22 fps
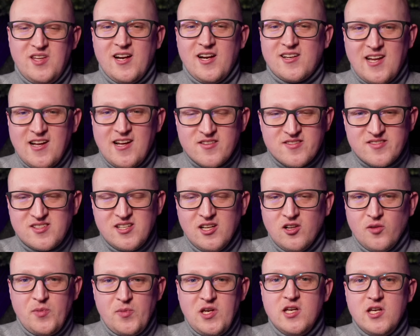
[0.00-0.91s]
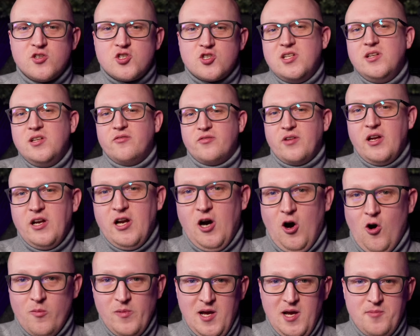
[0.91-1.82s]
that can still be achieved in
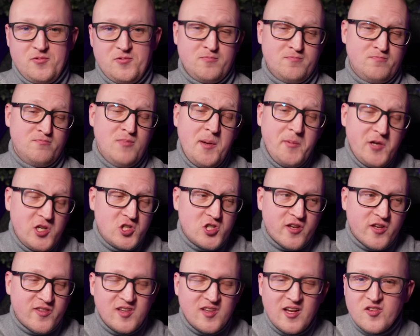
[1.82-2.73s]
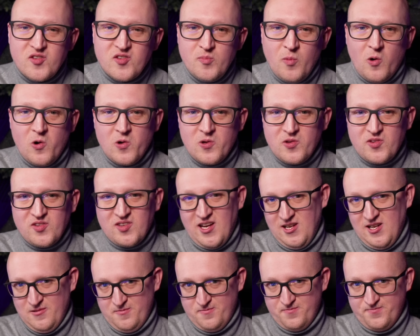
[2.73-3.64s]
a home lab, maybe just at a smaller
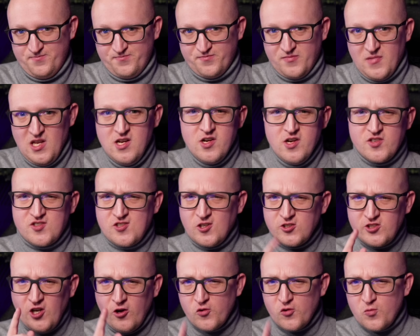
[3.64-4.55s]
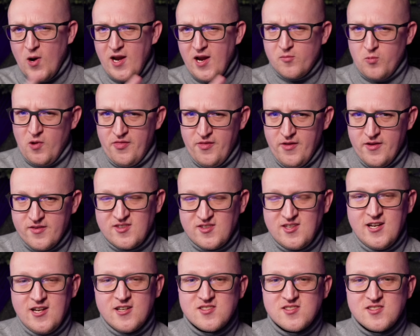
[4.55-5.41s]
scale. So don't wait with this,